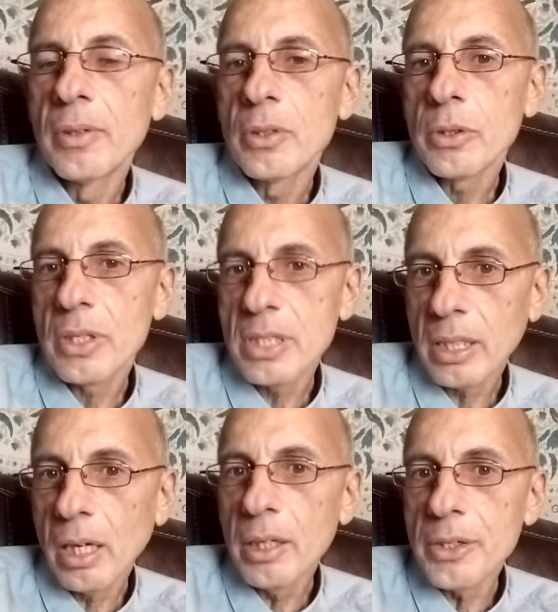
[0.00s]
So, the
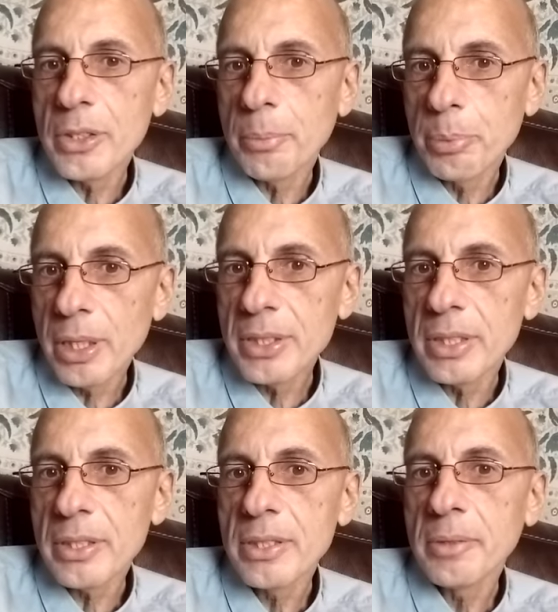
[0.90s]
psychology of
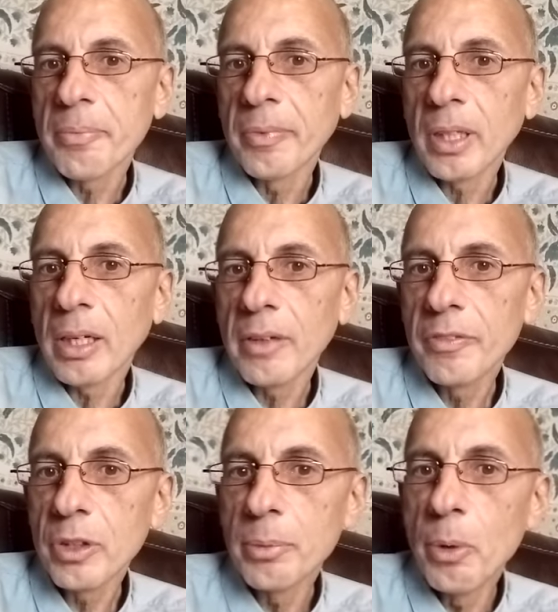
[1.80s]
prejudice uh,
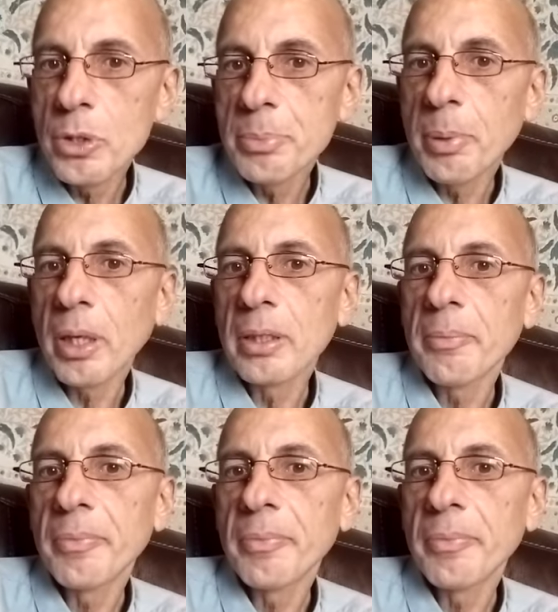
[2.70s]
for the most part,